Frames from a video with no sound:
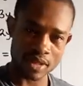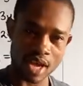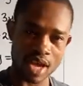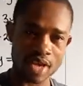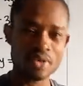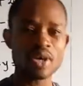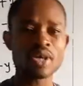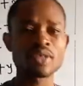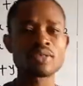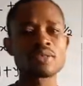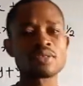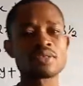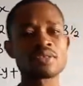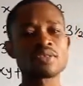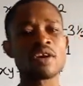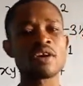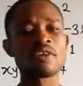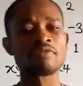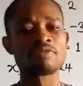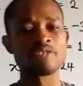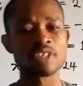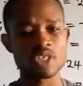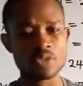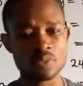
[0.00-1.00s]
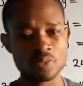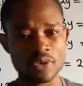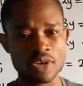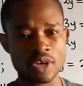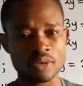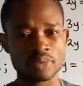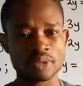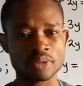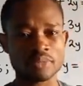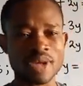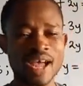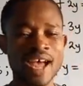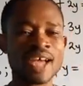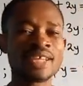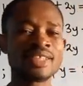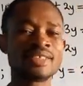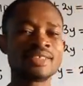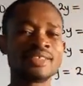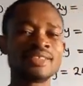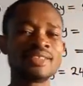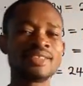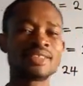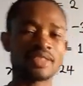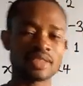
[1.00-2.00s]
I know how to solve this problem,
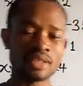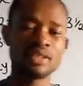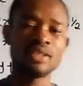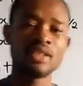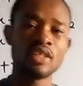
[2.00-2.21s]
and